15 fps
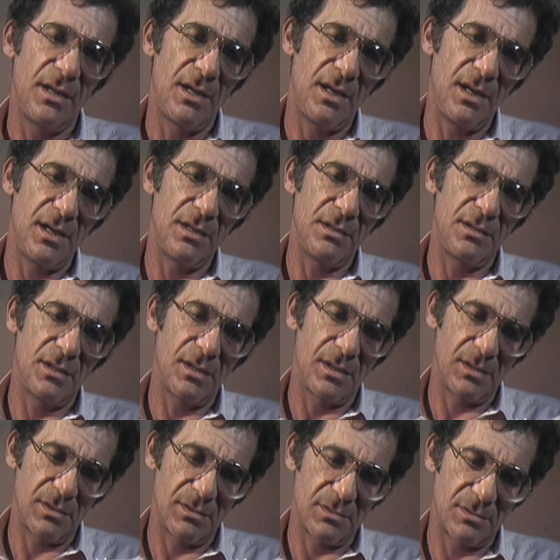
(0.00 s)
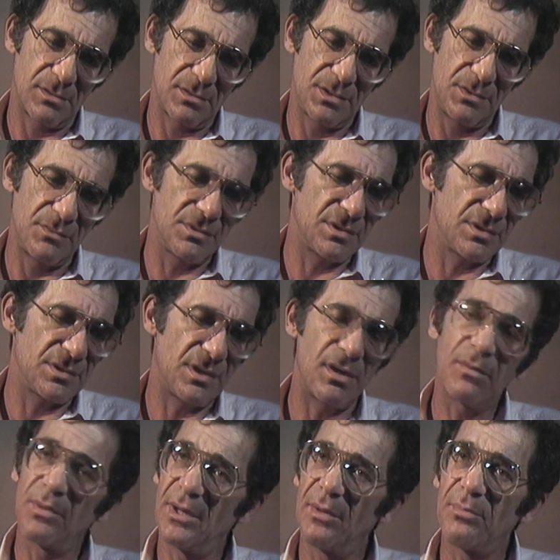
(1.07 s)
and uh, she was just
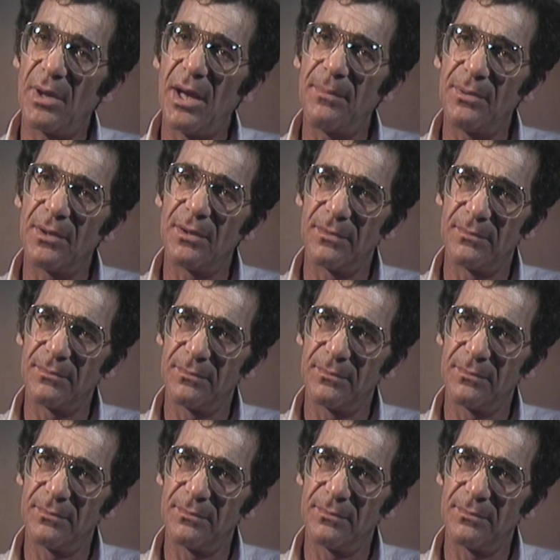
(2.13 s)
terribly unpopular